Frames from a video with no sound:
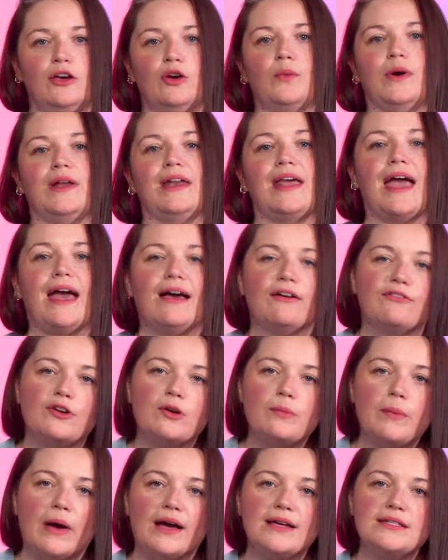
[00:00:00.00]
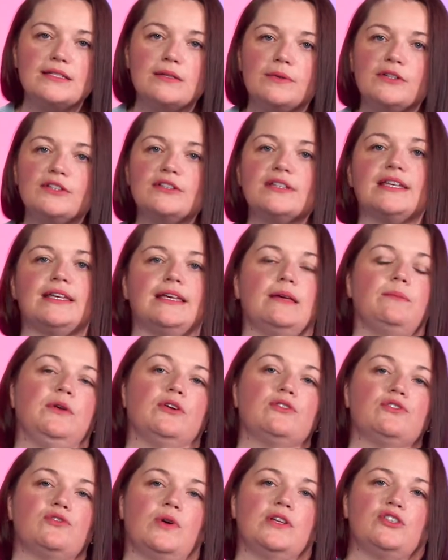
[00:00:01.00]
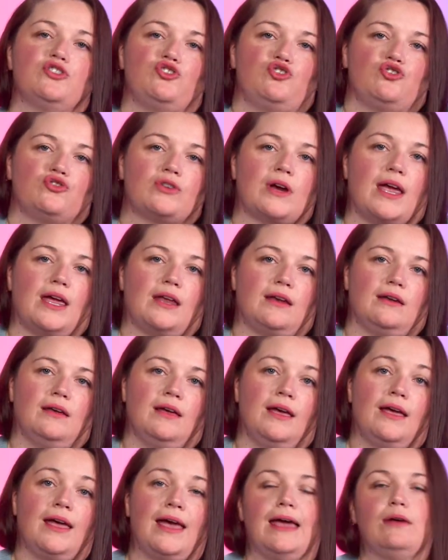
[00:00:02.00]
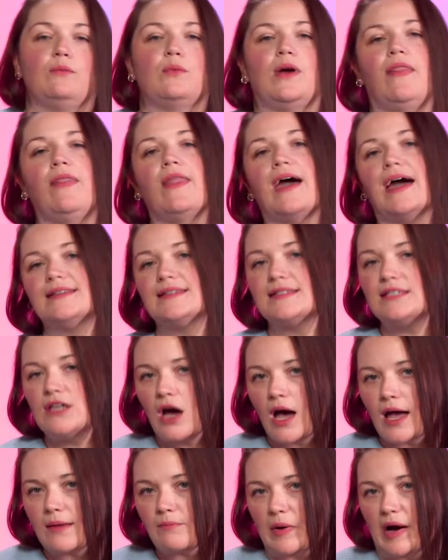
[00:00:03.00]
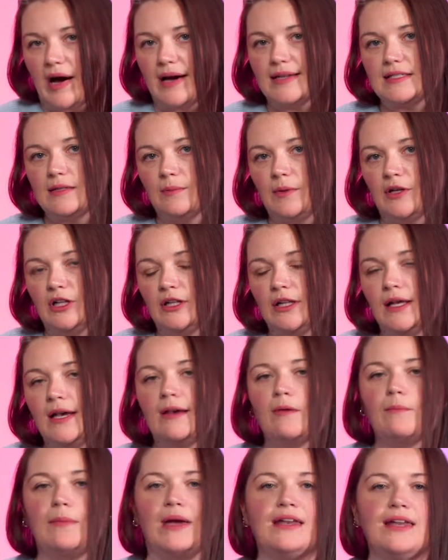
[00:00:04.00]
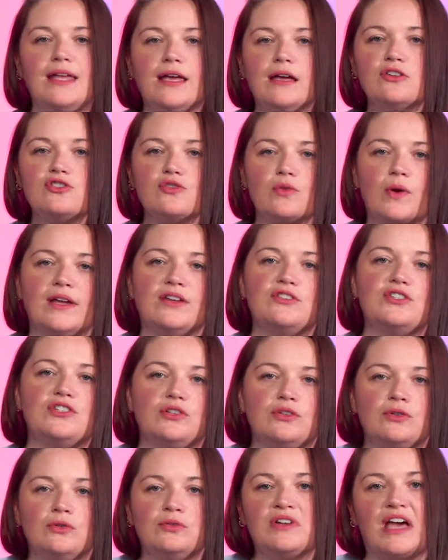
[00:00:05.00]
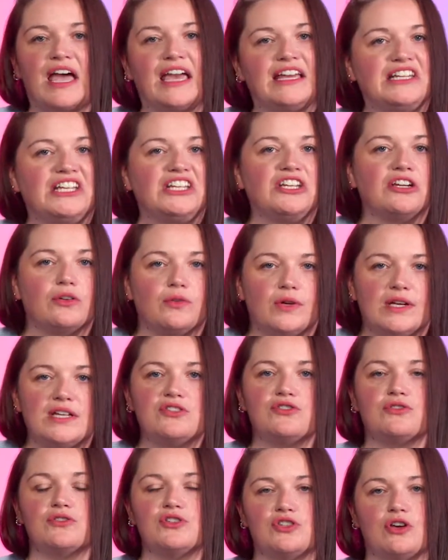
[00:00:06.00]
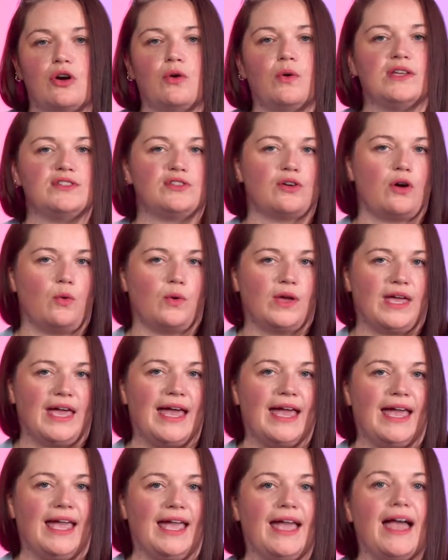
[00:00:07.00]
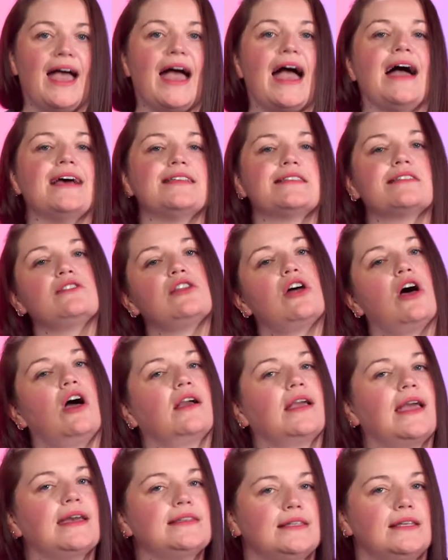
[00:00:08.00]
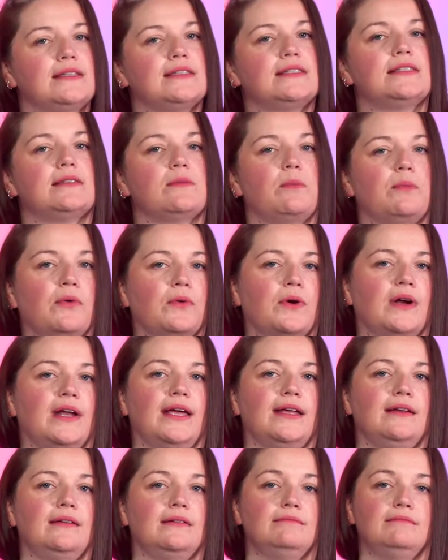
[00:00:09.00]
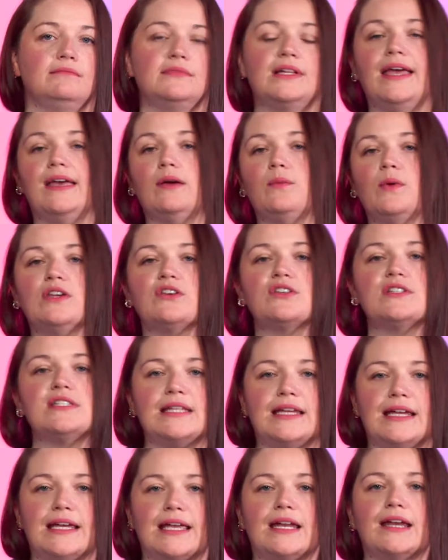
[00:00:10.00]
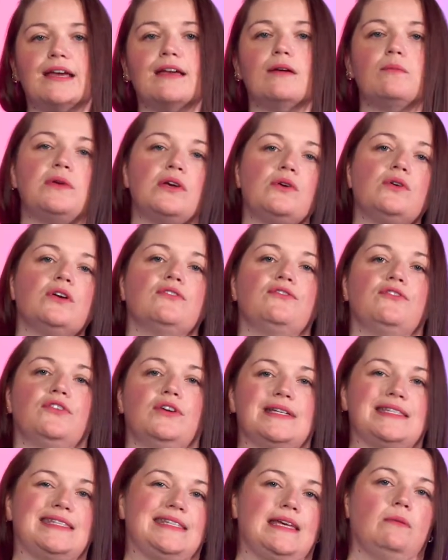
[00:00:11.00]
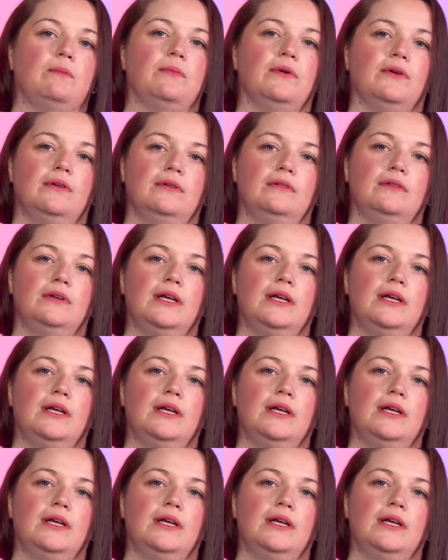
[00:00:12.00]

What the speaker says: Whenever possible, keep your joints straight. And when that's not possible, bending a joint to 90 degrees or so is okay, as long as it's supported, like when you're sitting at a computer, for example.